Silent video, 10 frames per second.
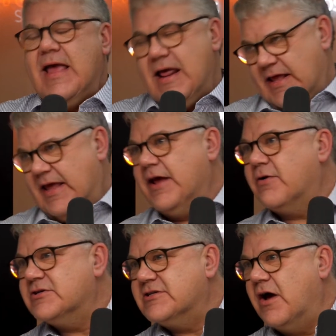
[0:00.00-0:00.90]
In a year
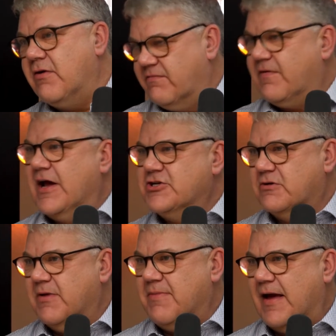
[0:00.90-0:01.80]
or so, inflation
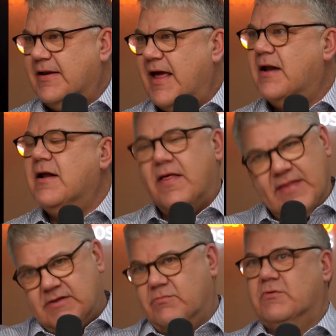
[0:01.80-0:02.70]
will be back down, and
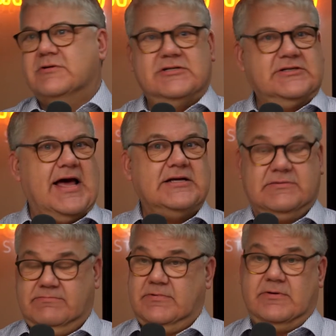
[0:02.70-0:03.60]
then we'll
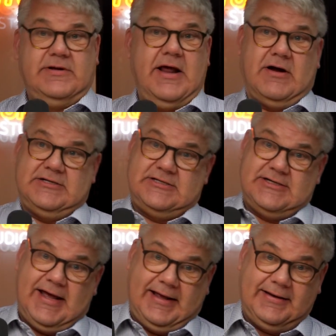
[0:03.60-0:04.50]
discuss, dare I
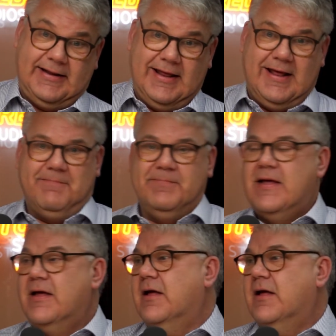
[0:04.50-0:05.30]
say it,